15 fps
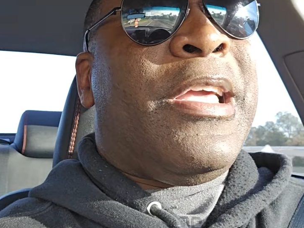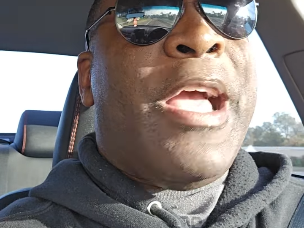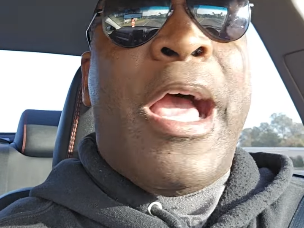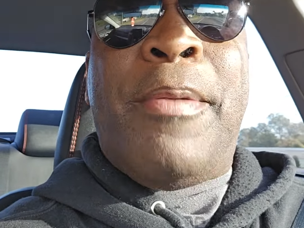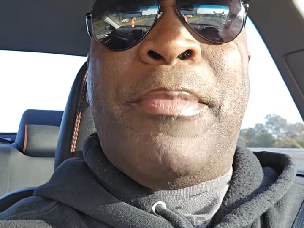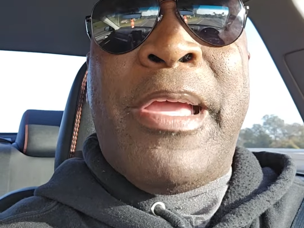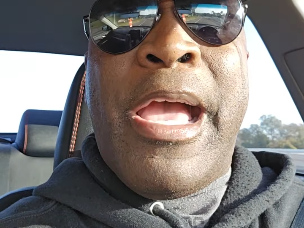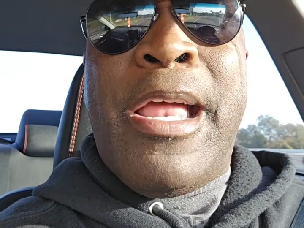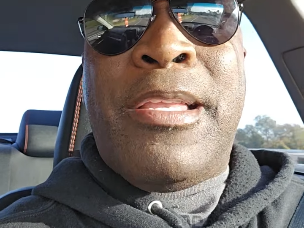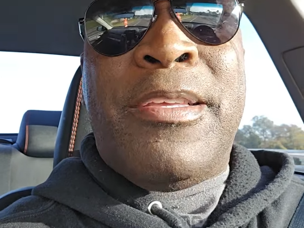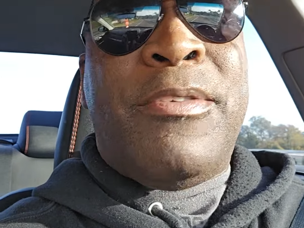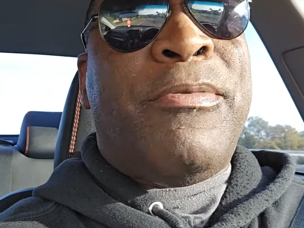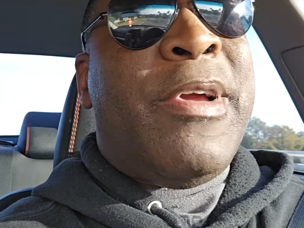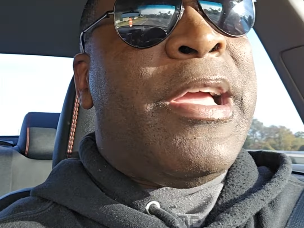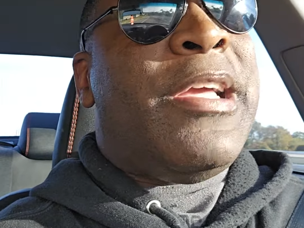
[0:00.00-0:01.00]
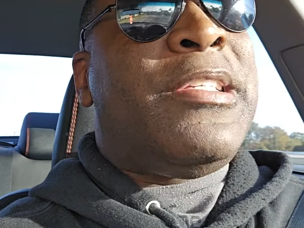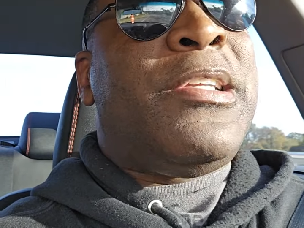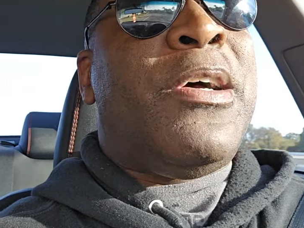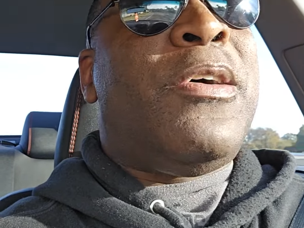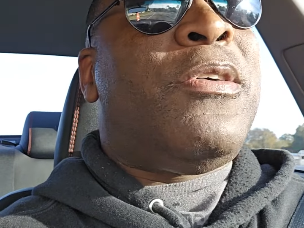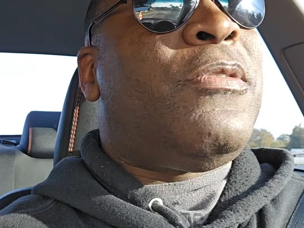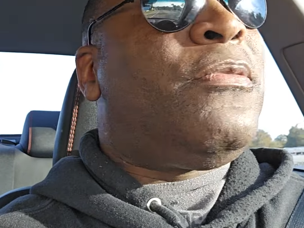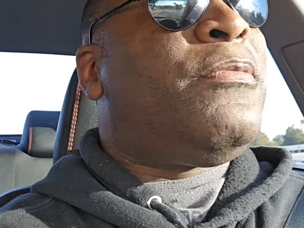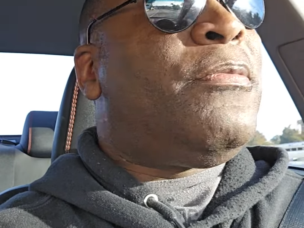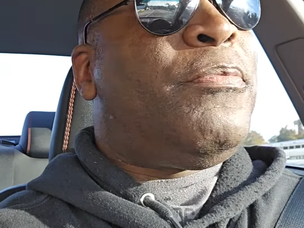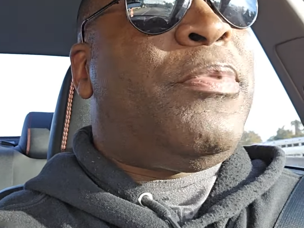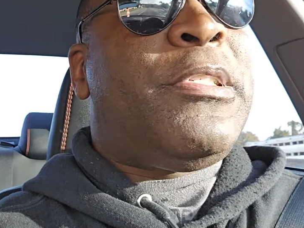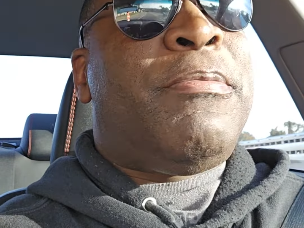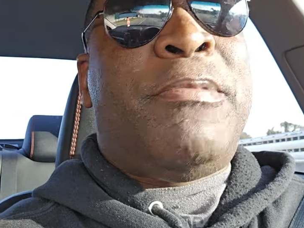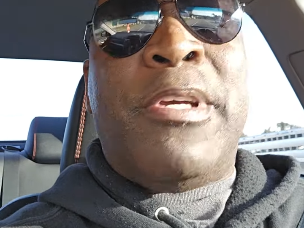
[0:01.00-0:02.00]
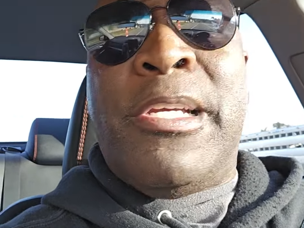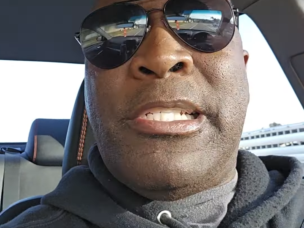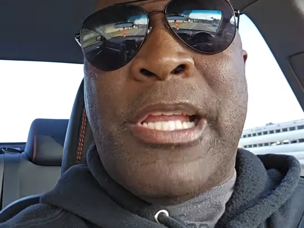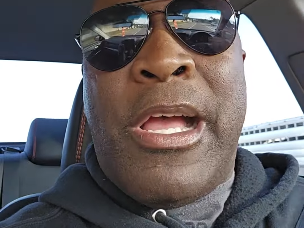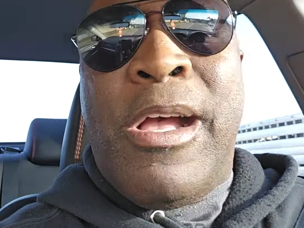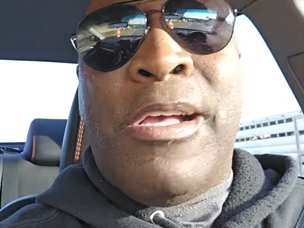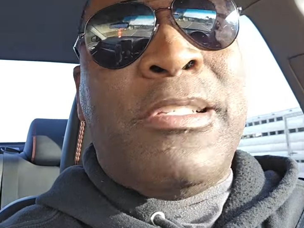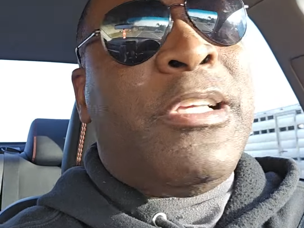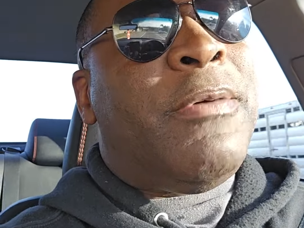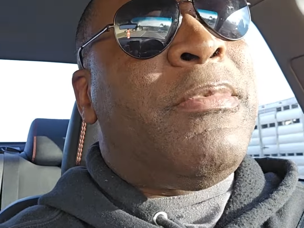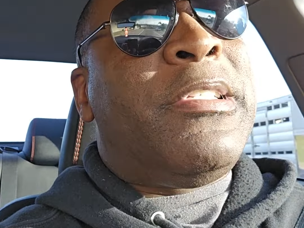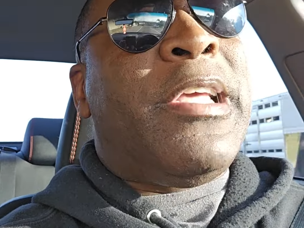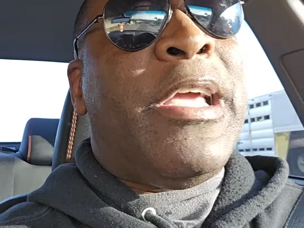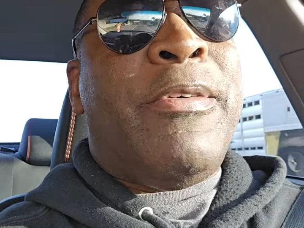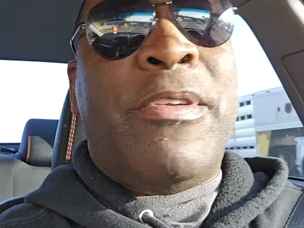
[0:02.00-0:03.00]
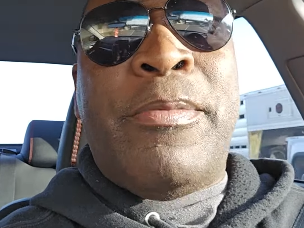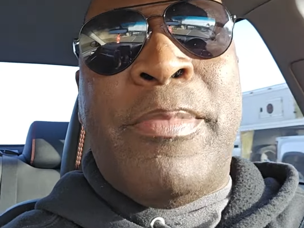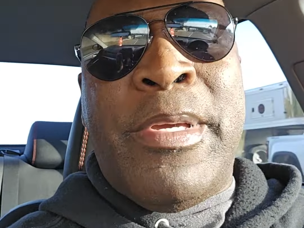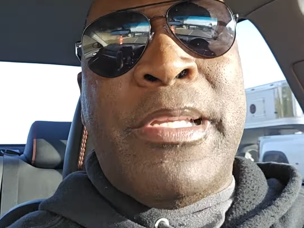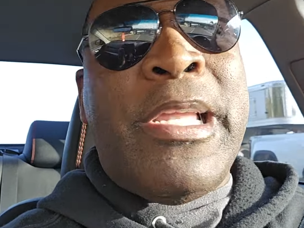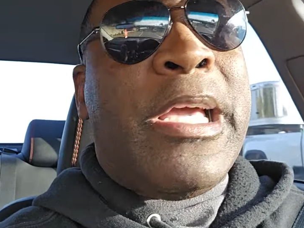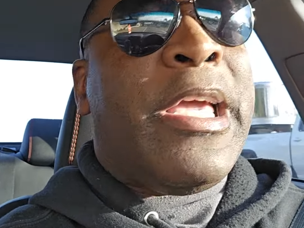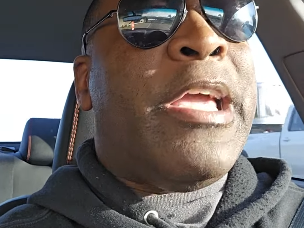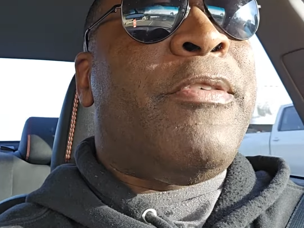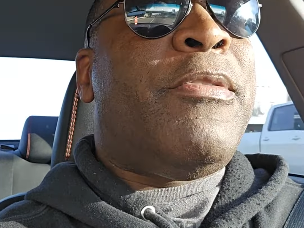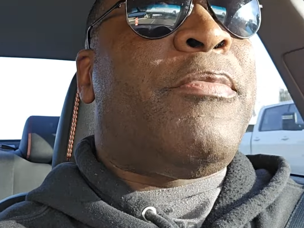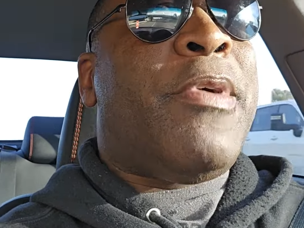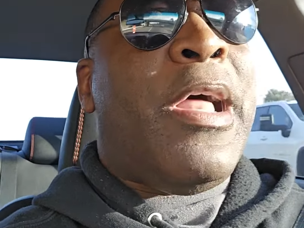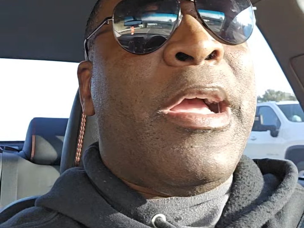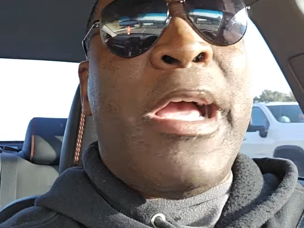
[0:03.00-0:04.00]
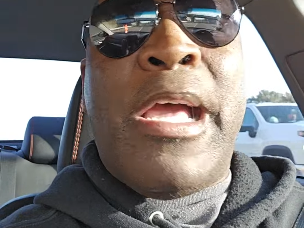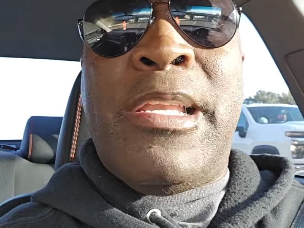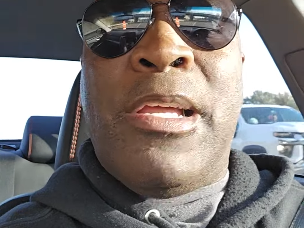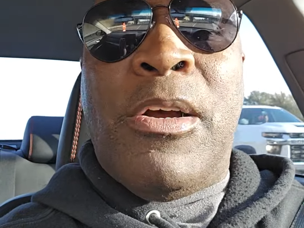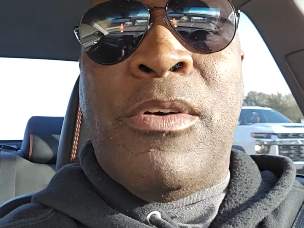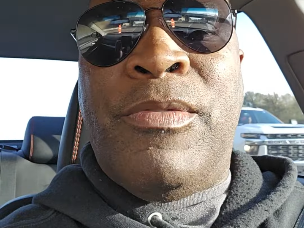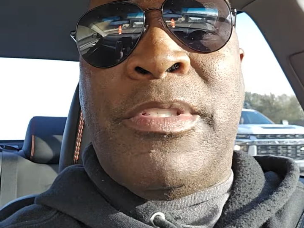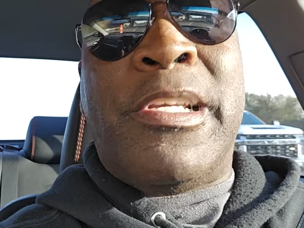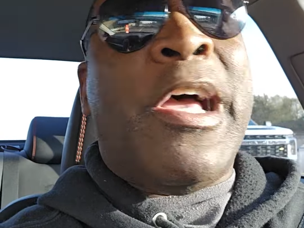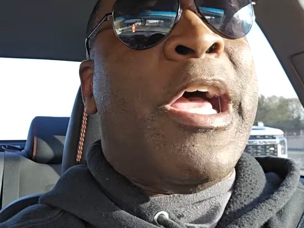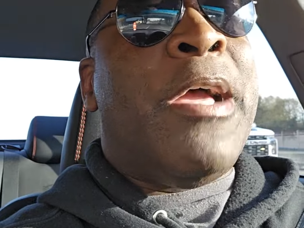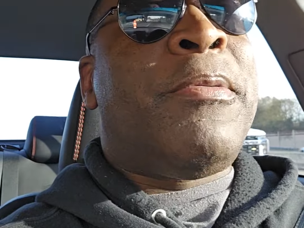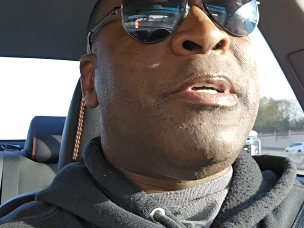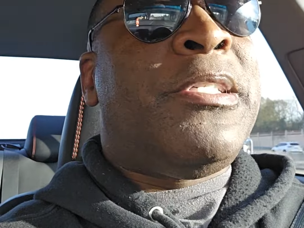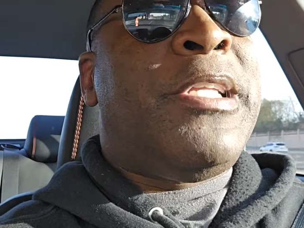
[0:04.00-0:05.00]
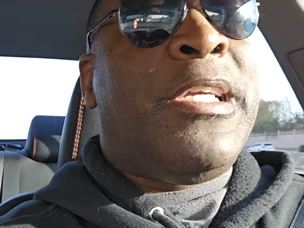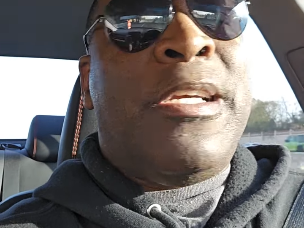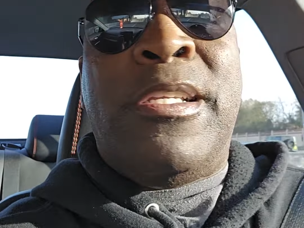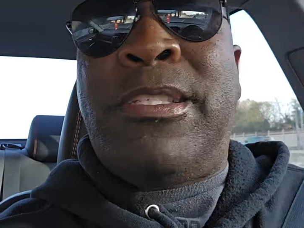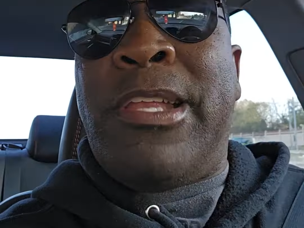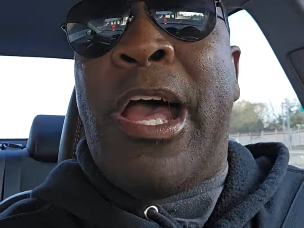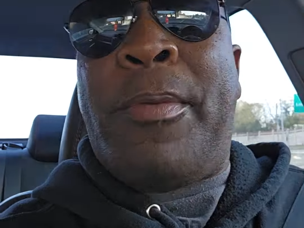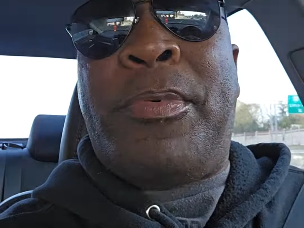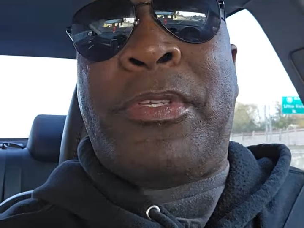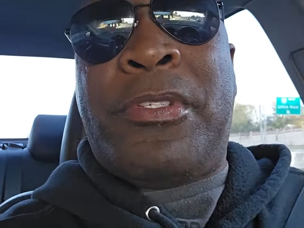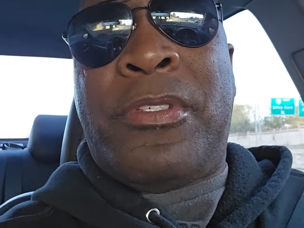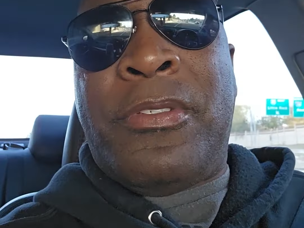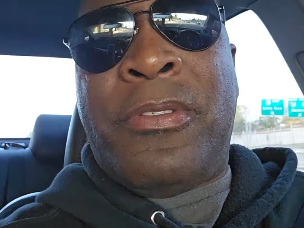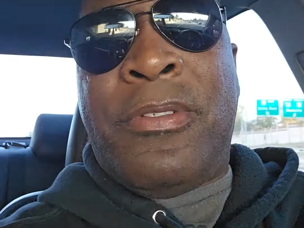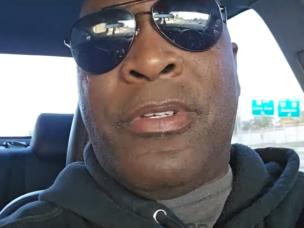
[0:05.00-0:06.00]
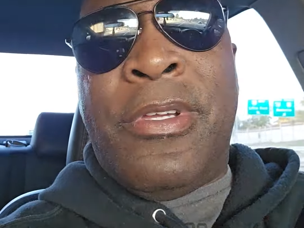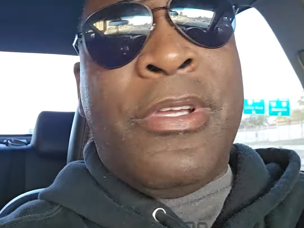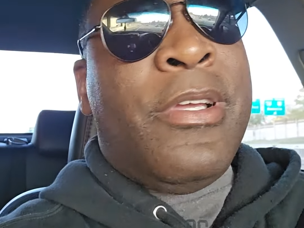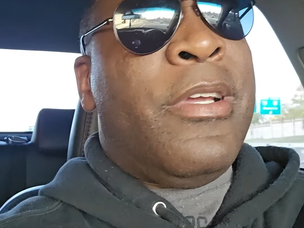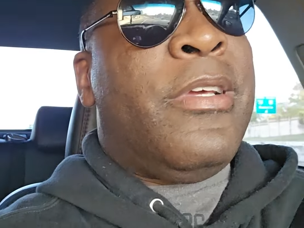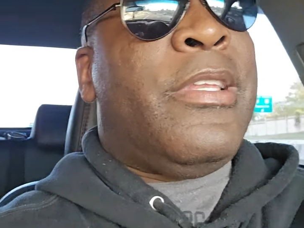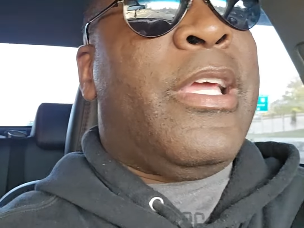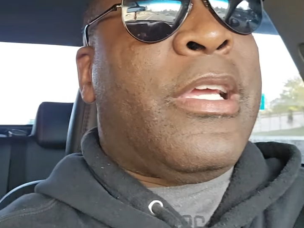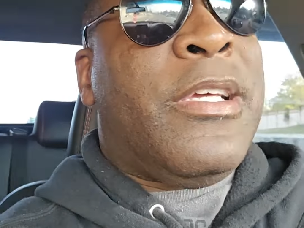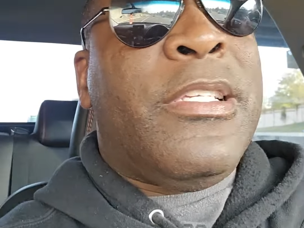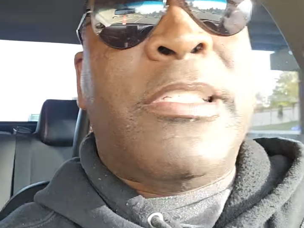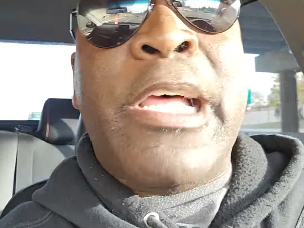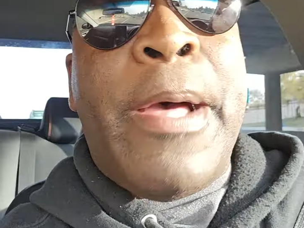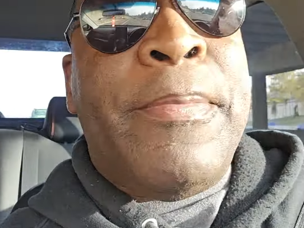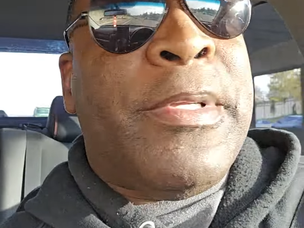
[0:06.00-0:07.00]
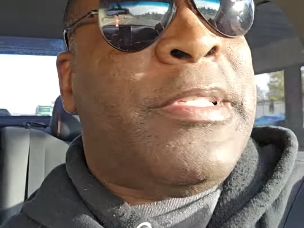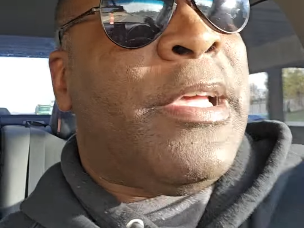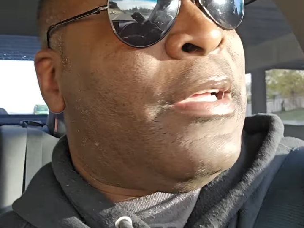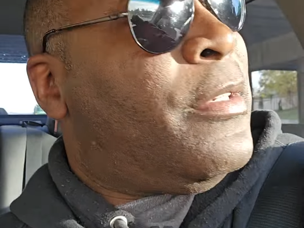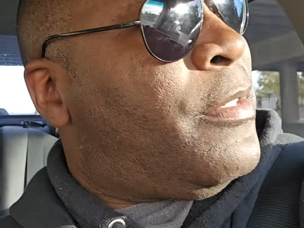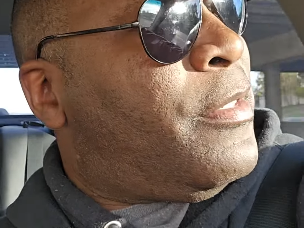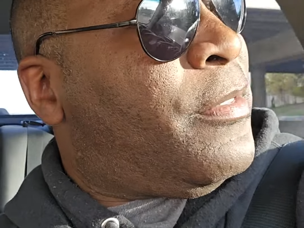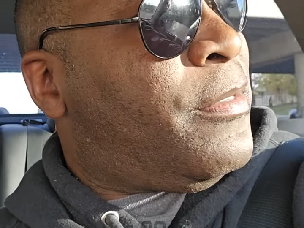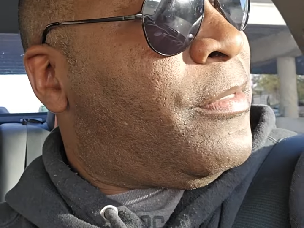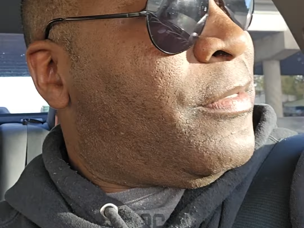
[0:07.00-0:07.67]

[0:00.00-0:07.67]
got into the red zone, put some touchdowns up, that game would have probably gotten to overtime, because they couldn't stop us. They couldn't stop the Saints.